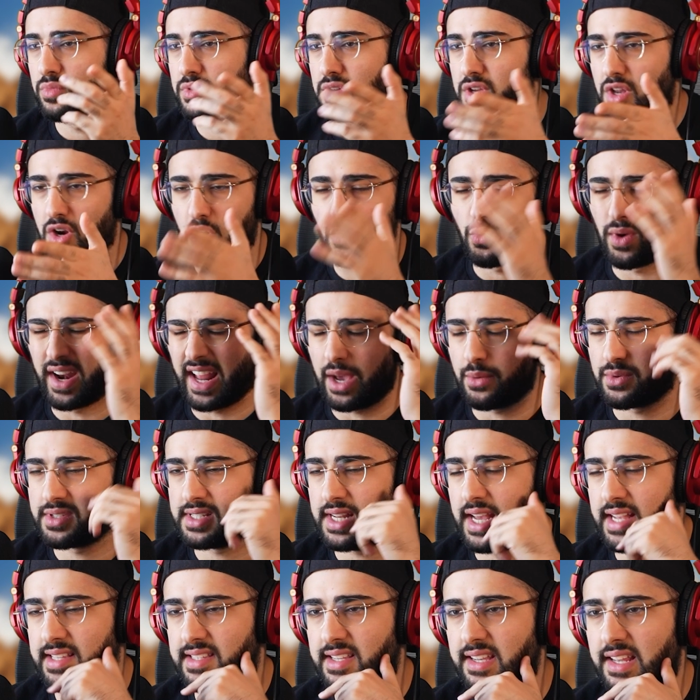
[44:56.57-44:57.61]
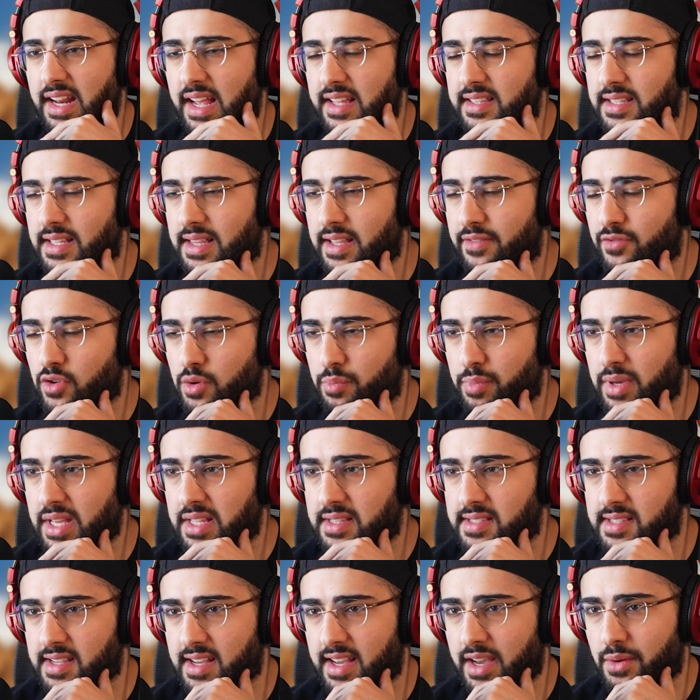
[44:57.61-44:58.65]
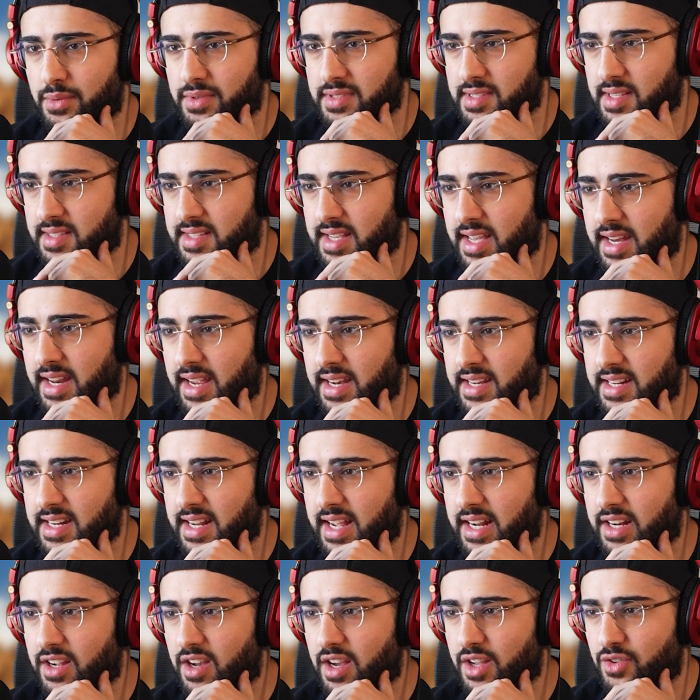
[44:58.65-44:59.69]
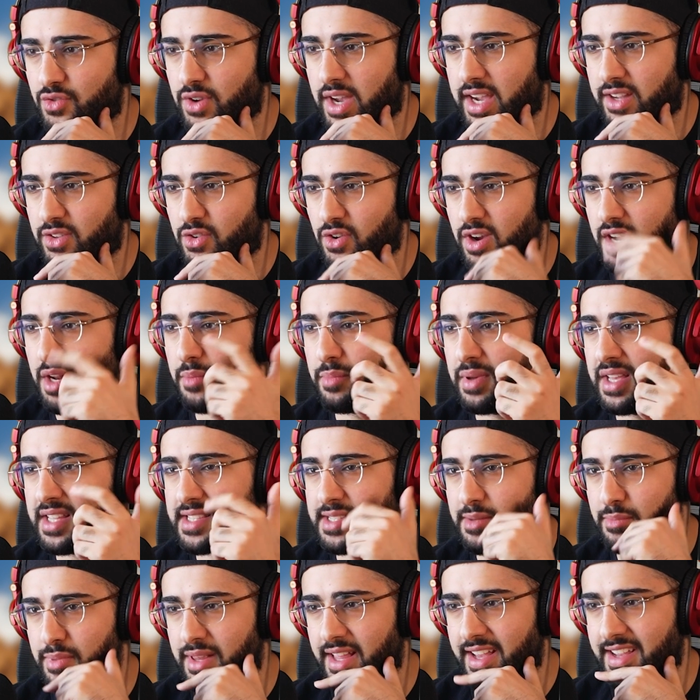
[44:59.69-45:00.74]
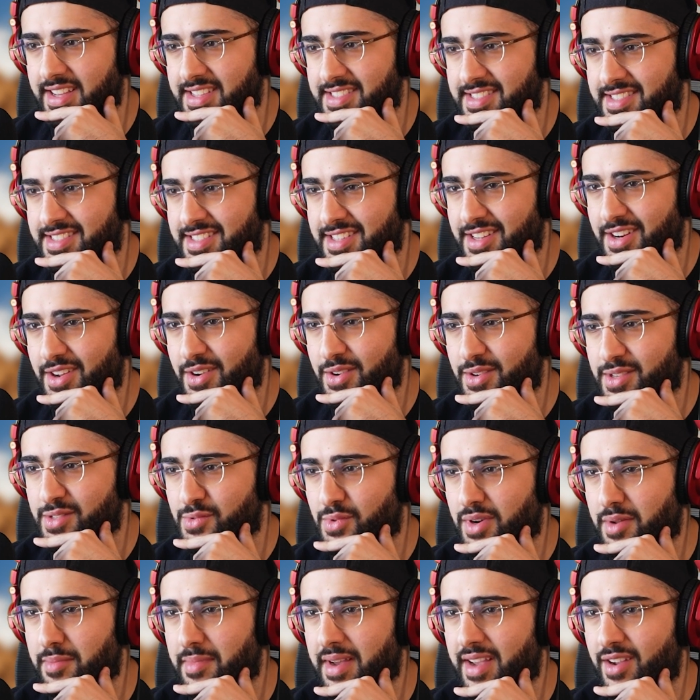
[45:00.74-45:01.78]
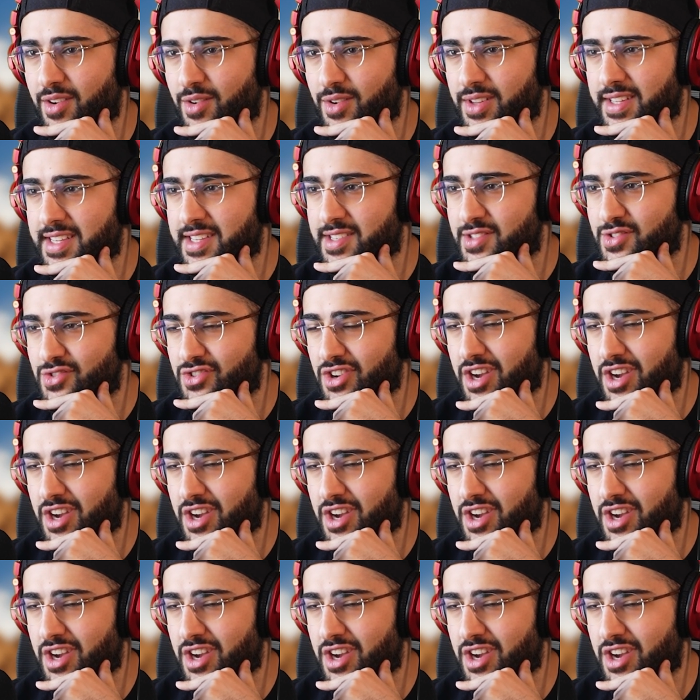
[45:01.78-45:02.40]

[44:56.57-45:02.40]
when I was 19, I delivered pizza. I was a 1099 contractor at a pizza place. It was one of my earliest